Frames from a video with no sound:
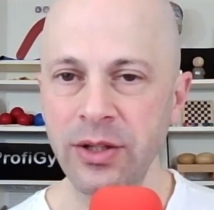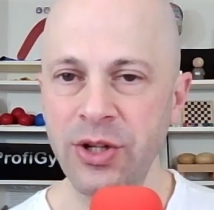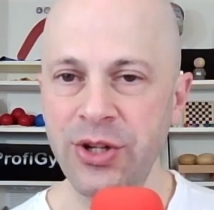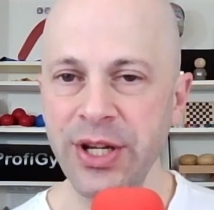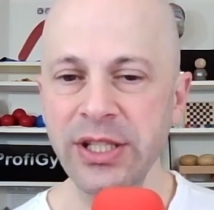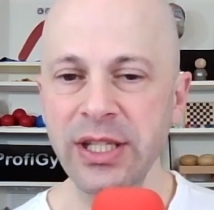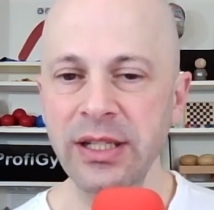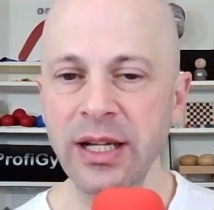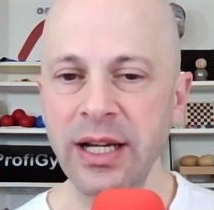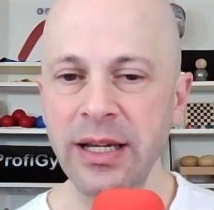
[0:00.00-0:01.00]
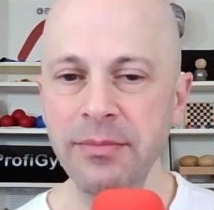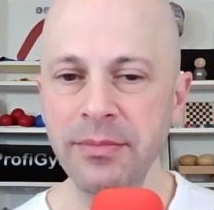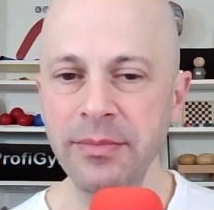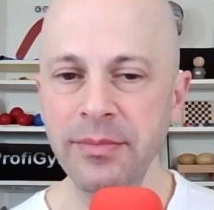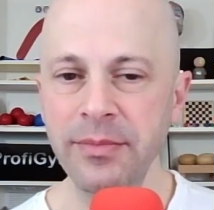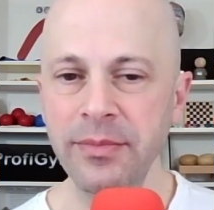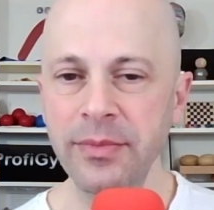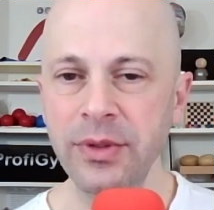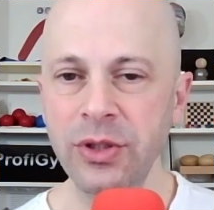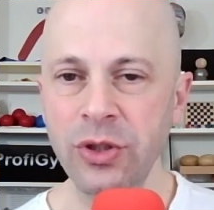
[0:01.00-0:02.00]
just in time
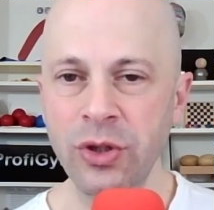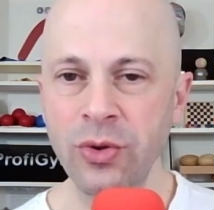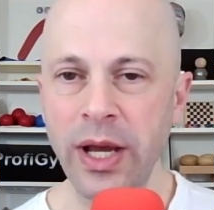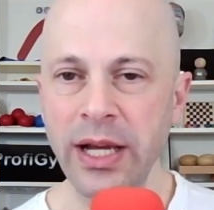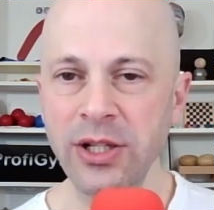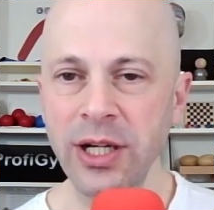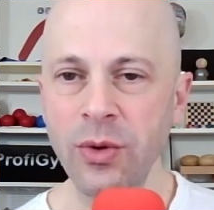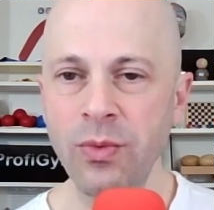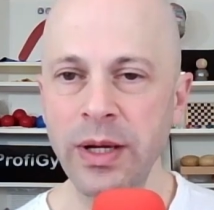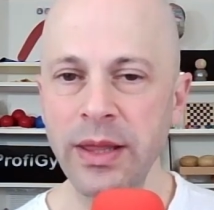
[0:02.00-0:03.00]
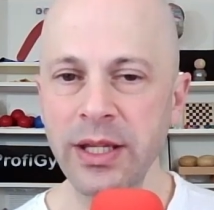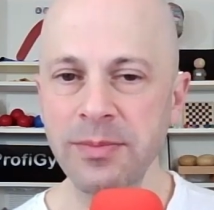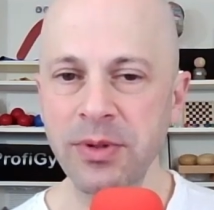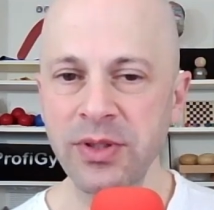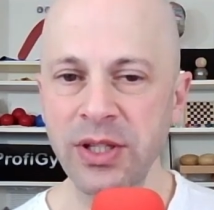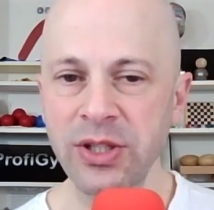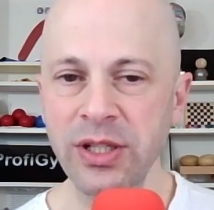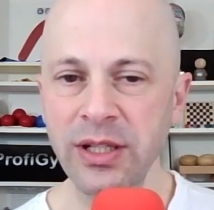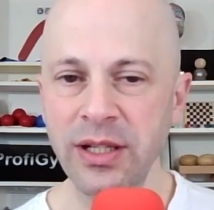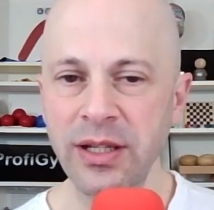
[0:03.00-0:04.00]
to actually win this
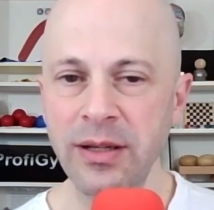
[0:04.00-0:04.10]
position.